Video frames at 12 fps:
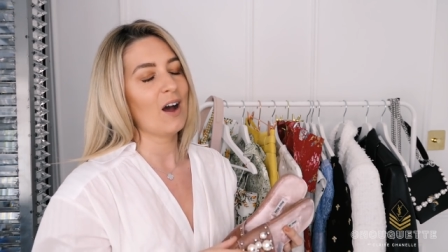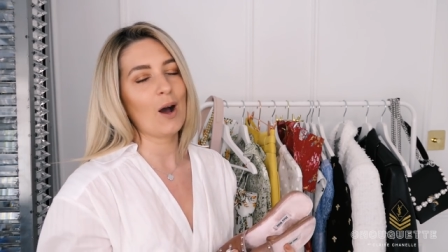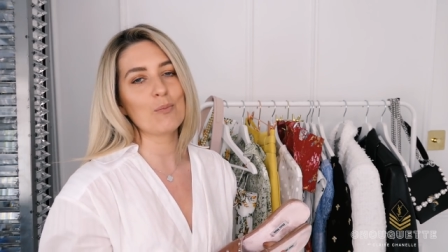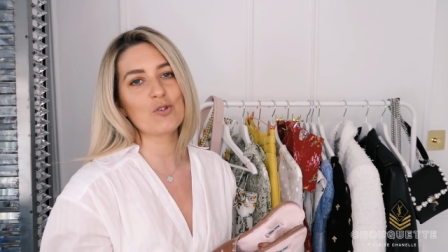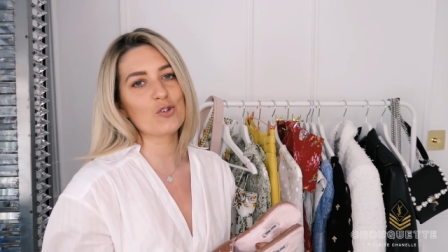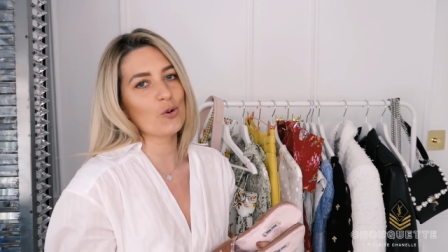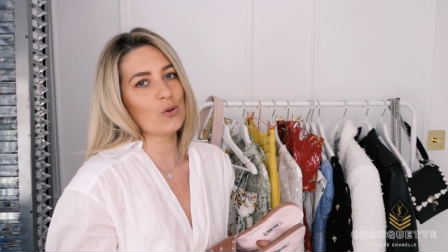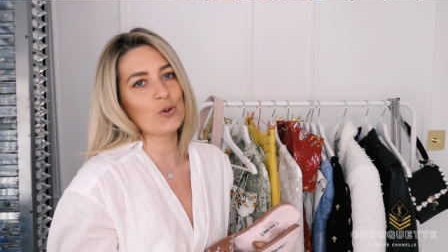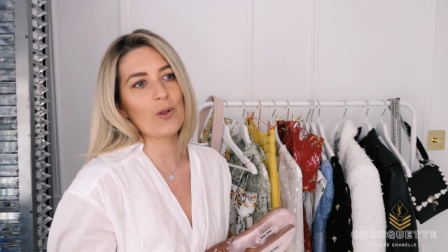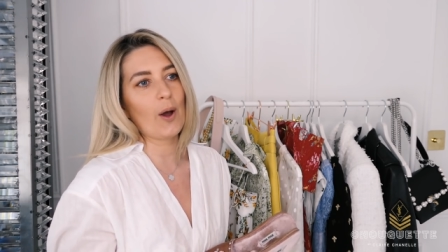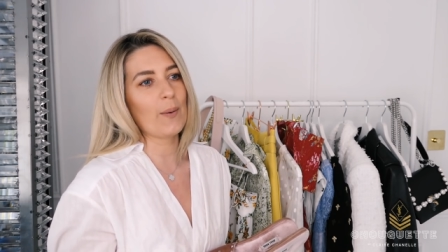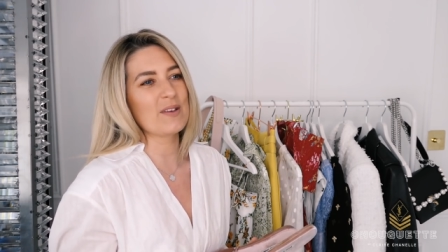I'm sure
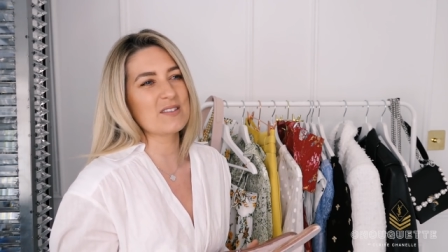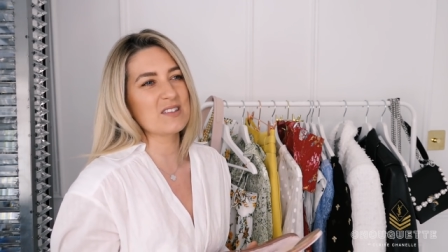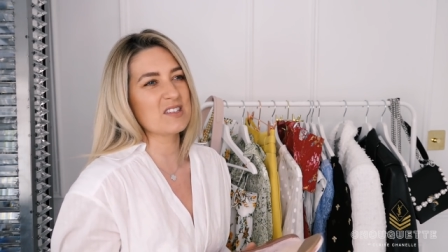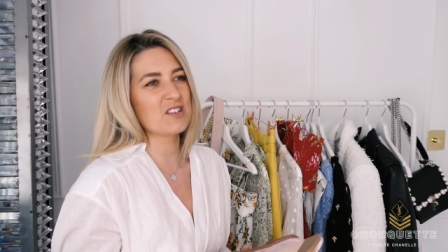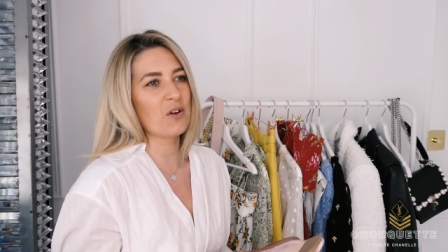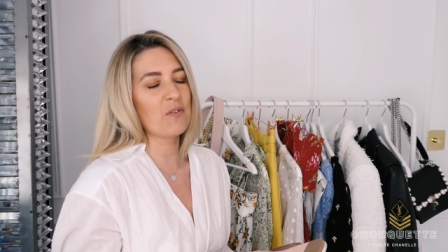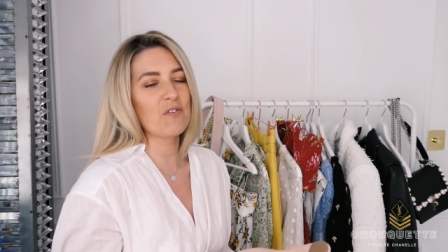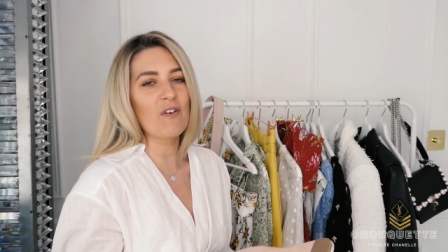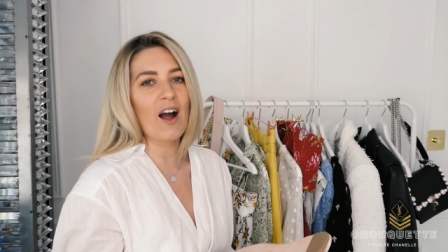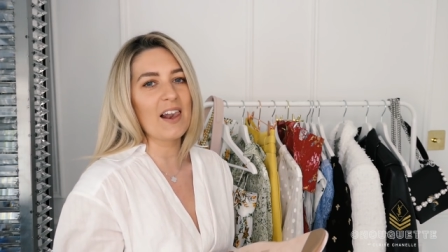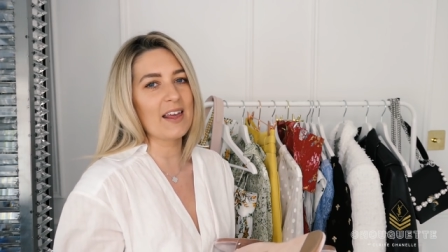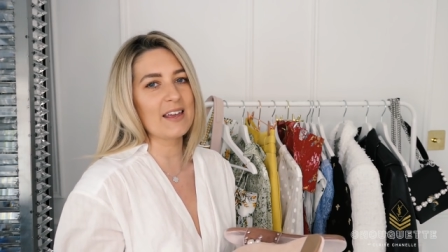you know it's just so
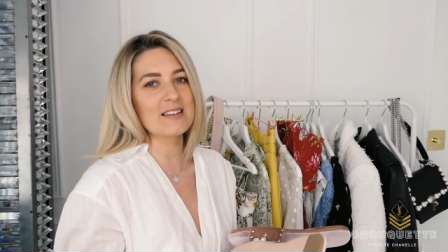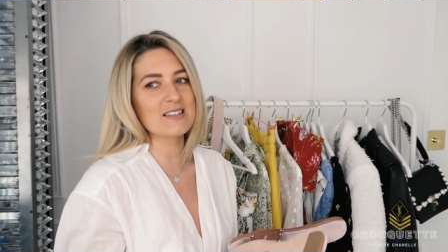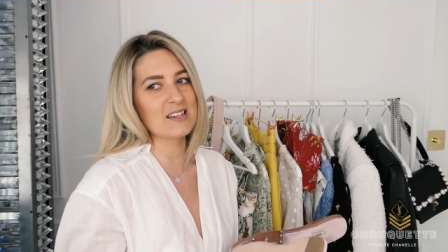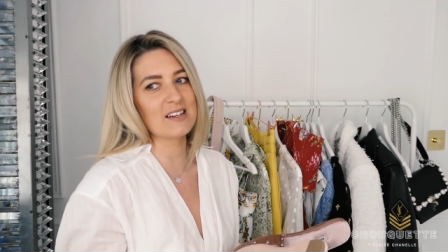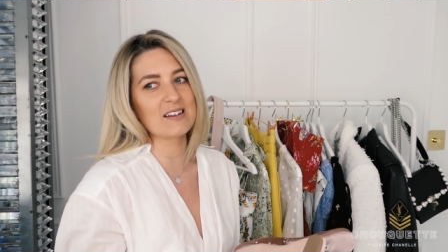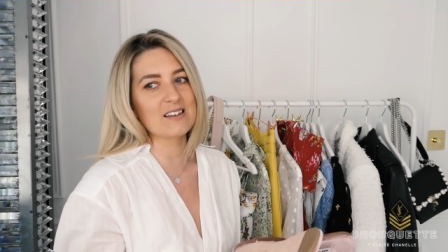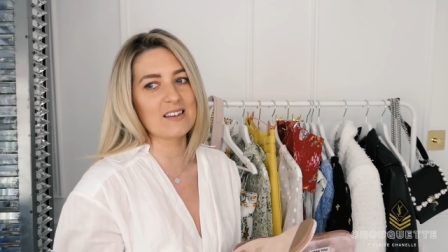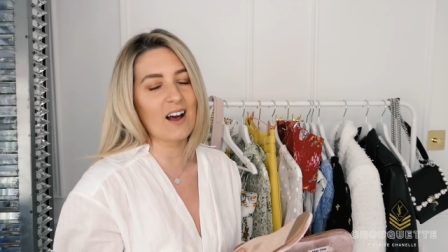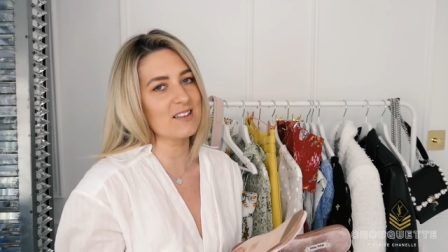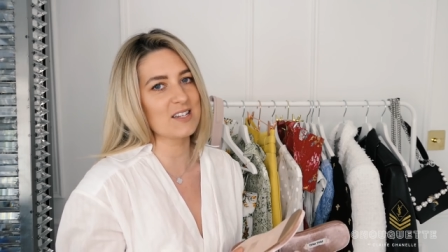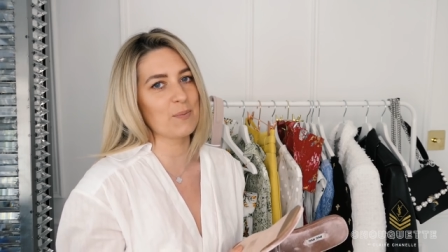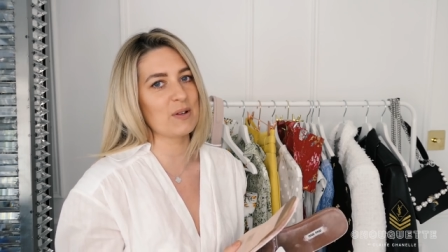violating and
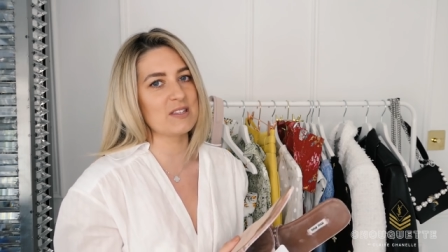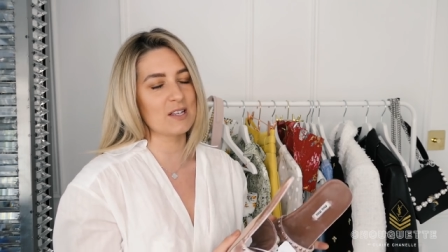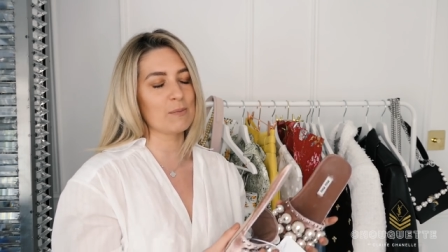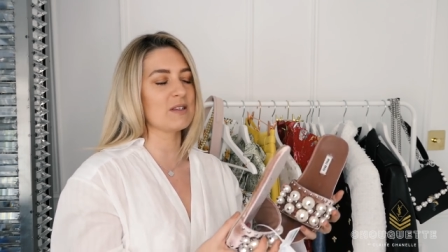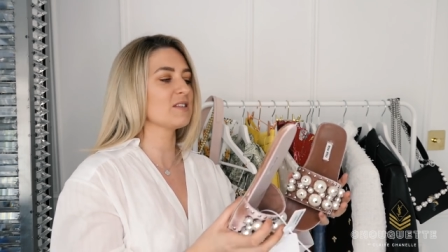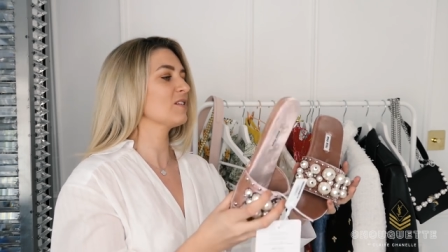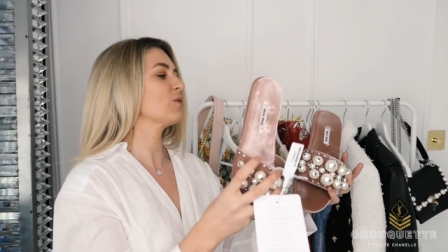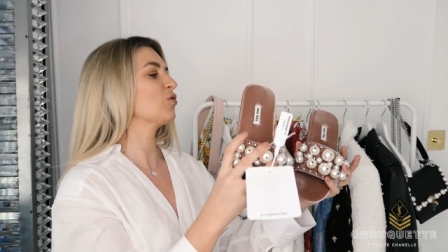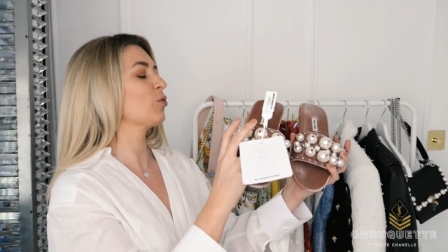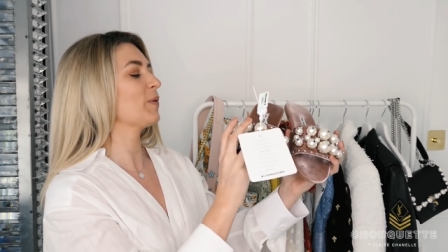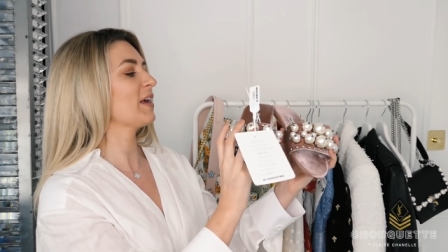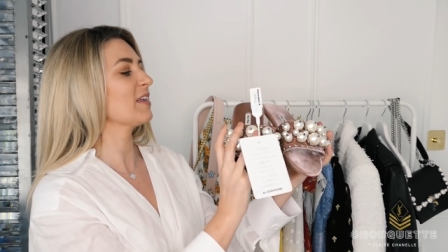gutting when someone steals
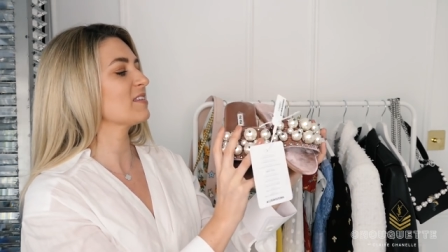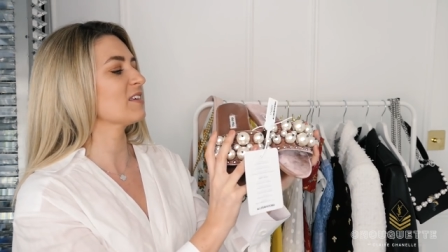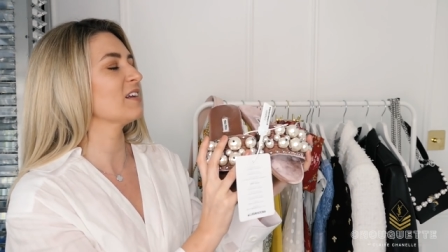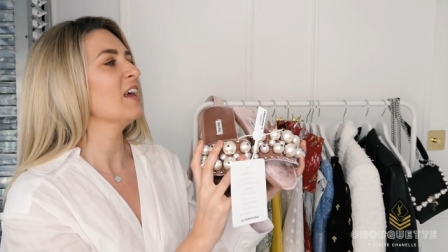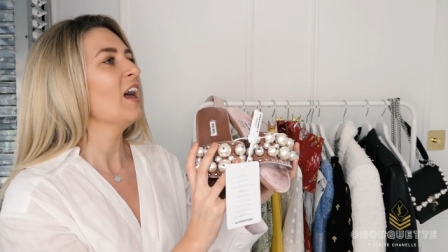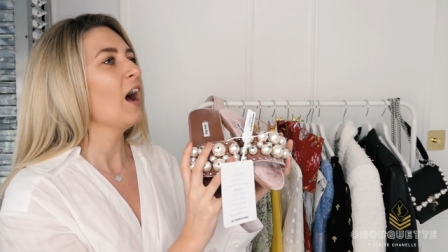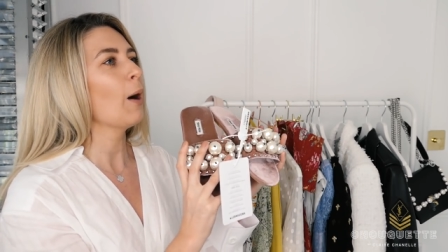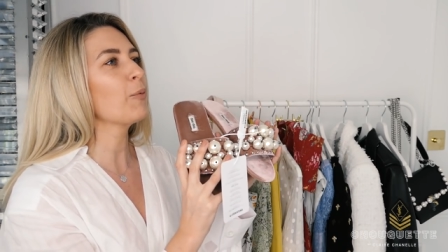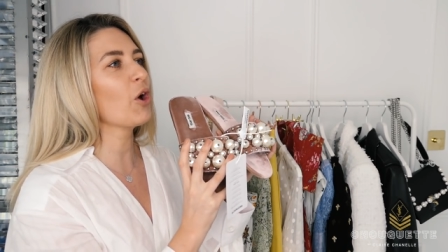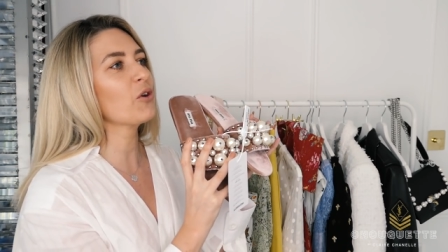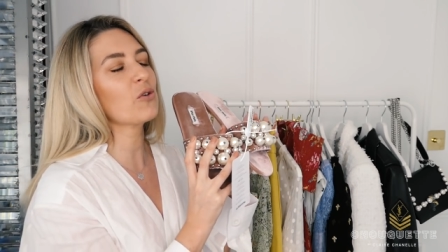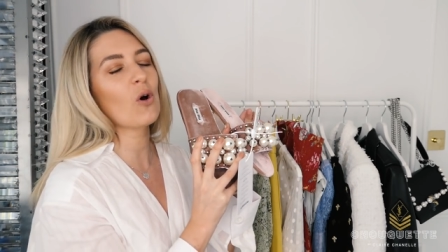your bits and I'm
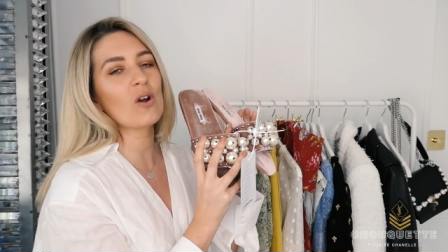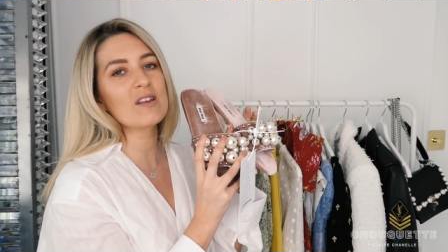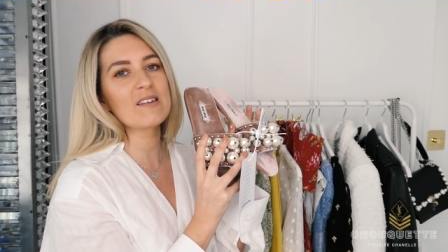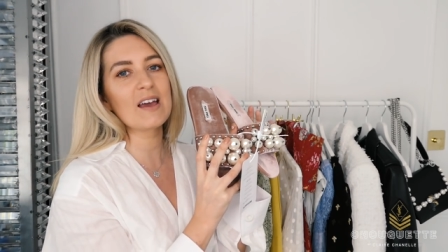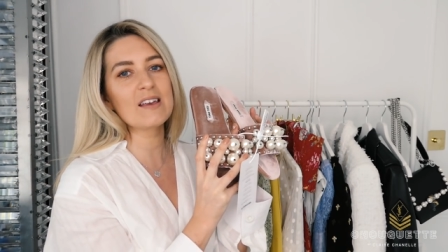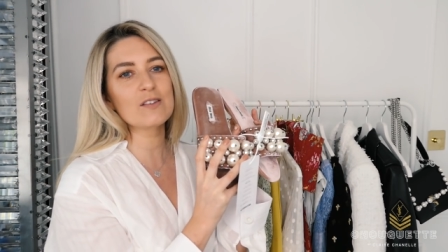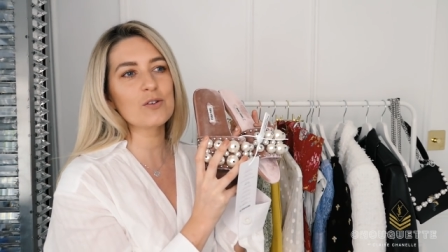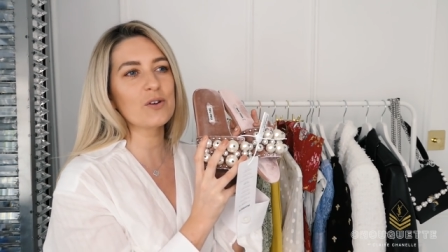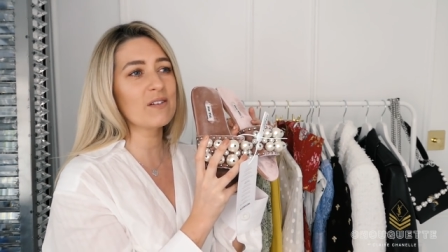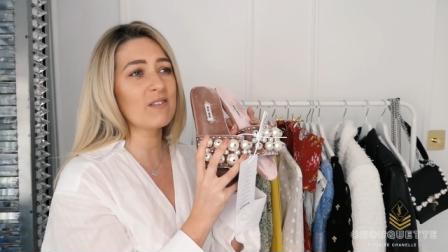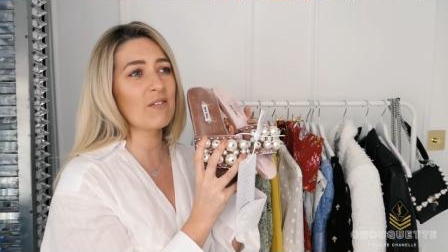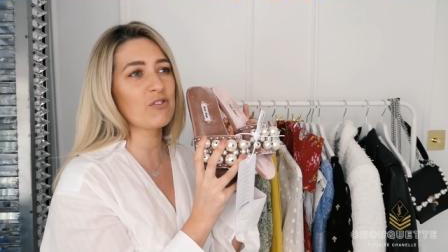going on holiday so I
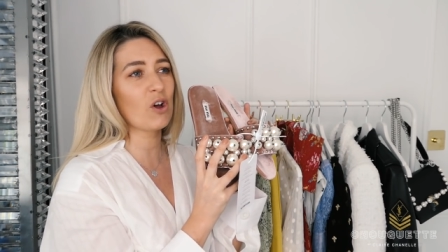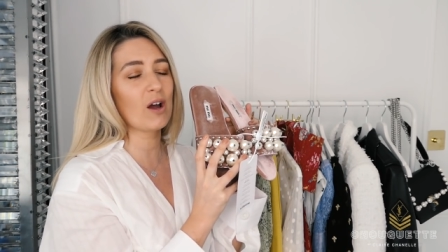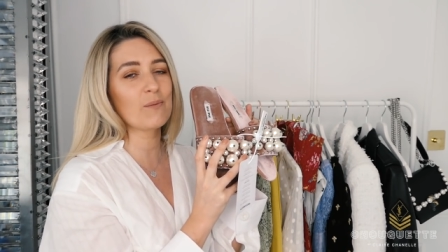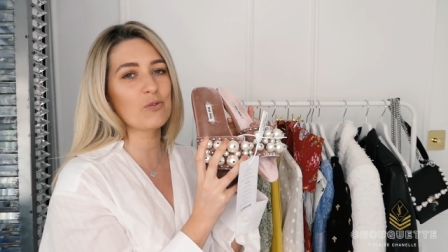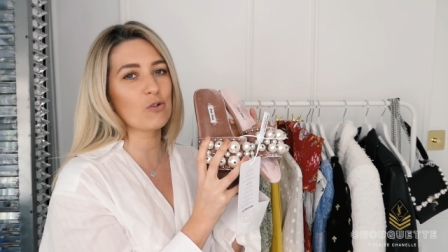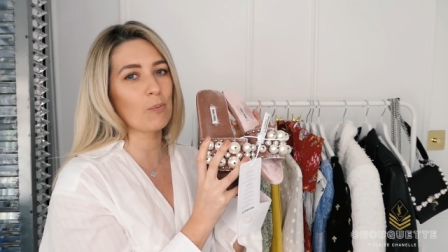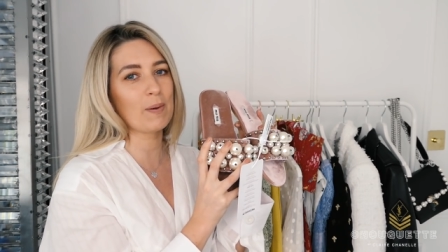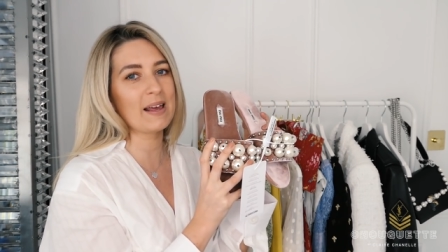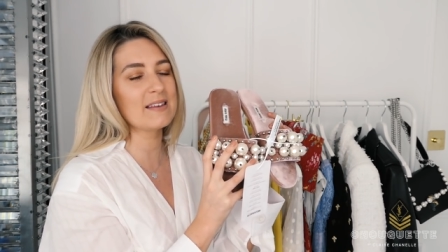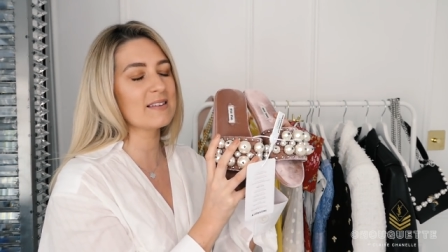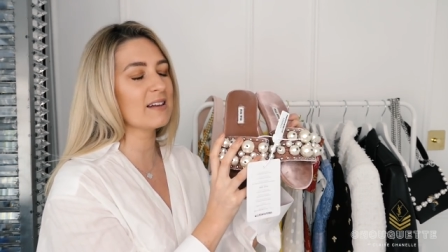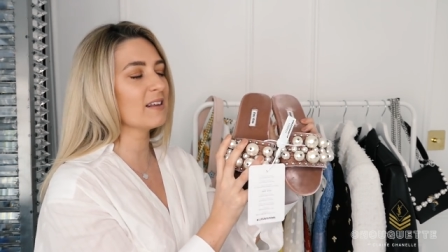don't even have time to
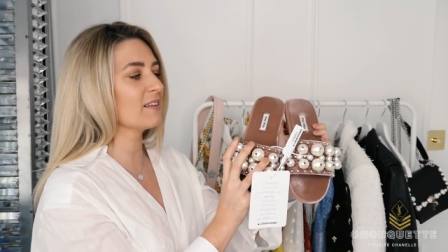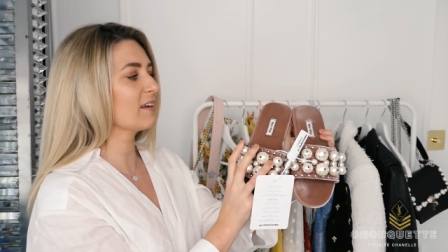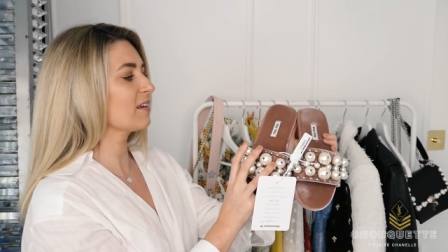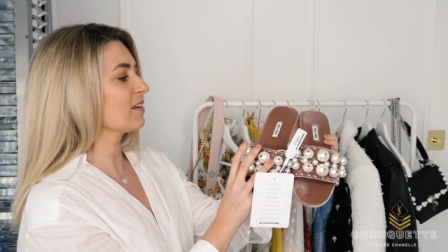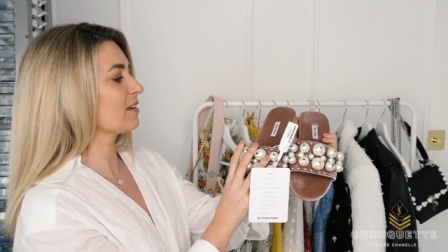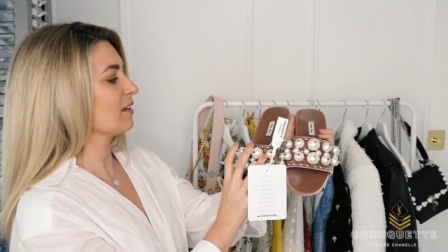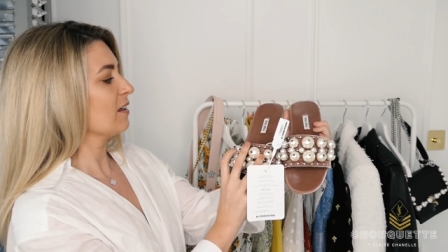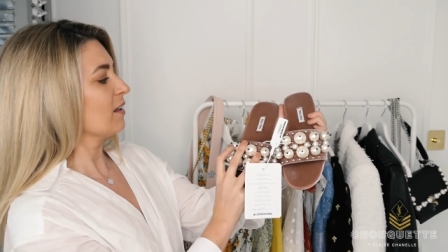replace anything.